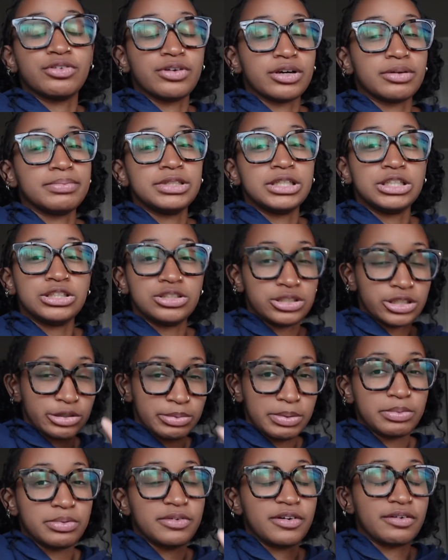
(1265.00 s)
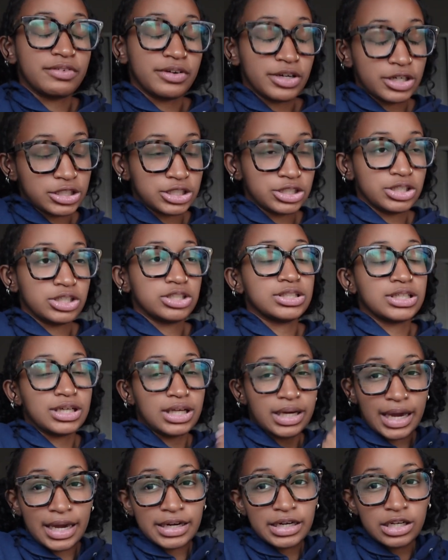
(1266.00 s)
recommendations to other people like very seriously.
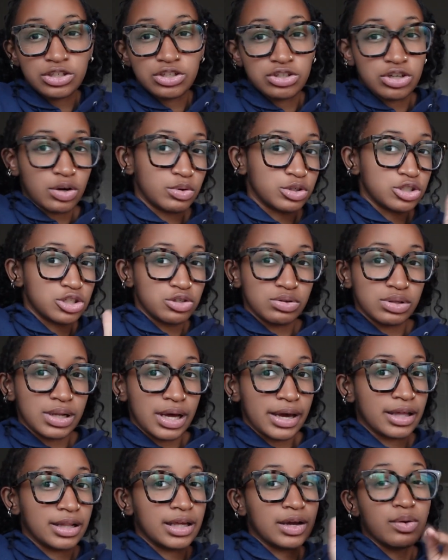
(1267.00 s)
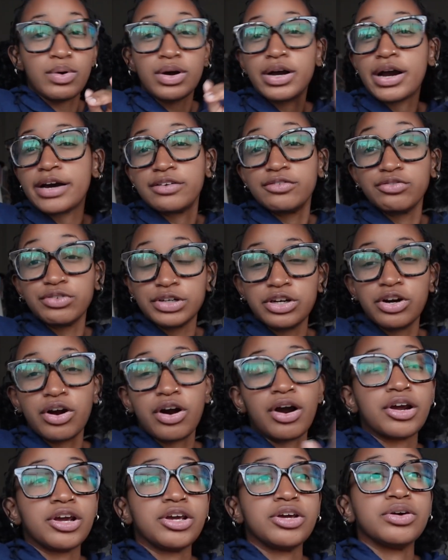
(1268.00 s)
Like I need to know what you like what kind of reader
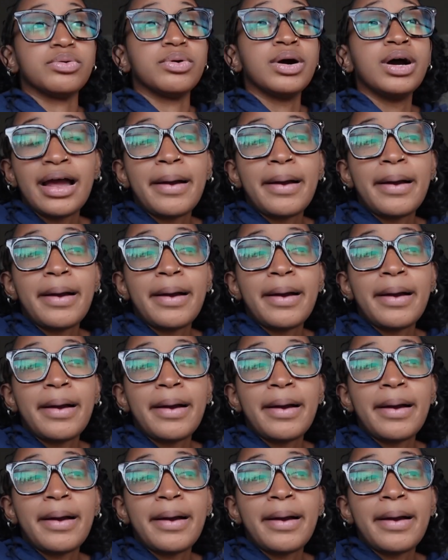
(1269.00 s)
are you.